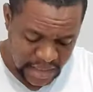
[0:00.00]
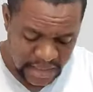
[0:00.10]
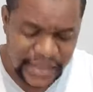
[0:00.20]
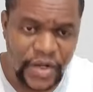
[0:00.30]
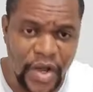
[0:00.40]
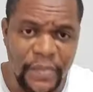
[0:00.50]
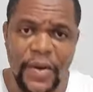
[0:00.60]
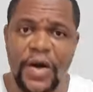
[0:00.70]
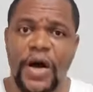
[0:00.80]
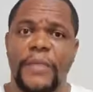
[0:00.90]
Just a couple
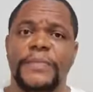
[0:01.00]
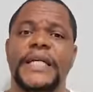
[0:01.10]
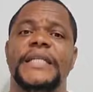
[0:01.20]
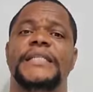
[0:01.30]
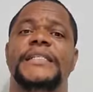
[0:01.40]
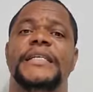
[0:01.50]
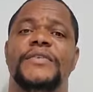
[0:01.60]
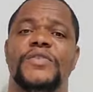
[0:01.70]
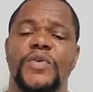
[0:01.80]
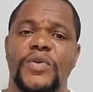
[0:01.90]
of updates.
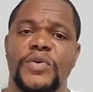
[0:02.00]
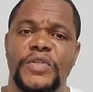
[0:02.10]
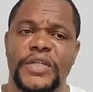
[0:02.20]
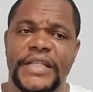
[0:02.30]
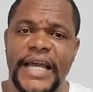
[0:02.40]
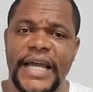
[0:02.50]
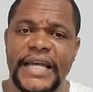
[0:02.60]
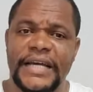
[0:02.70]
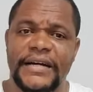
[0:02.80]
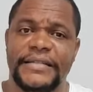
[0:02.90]
So
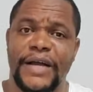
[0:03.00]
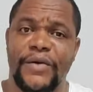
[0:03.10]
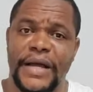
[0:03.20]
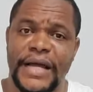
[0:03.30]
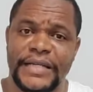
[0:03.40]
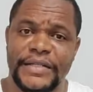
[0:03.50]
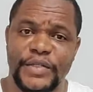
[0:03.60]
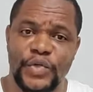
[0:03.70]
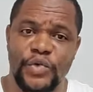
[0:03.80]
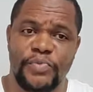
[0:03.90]
today there were
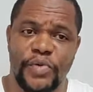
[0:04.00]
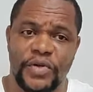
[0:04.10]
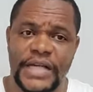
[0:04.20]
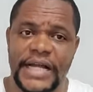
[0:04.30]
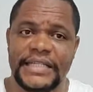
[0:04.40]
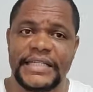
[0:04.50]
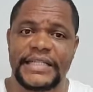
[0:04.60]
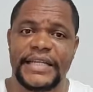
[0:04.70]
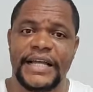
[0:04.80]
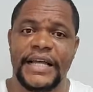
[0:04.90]
two protests.